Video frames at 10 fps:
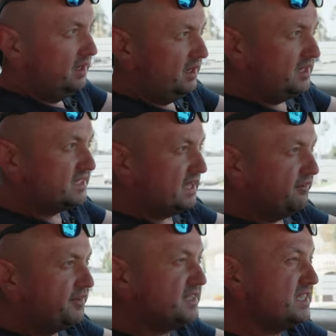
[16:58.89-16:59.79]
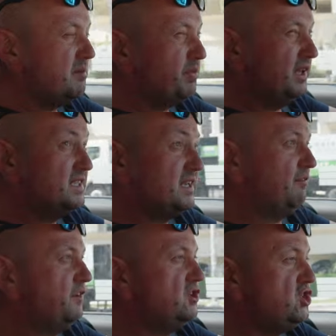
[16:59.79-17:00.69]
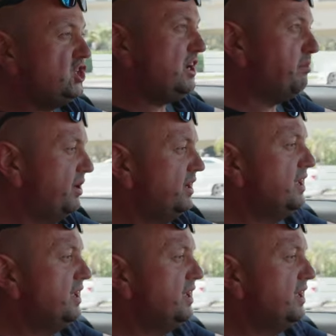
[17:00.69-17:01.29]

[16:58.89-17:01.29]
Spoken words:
it's something simple, it's something cheap.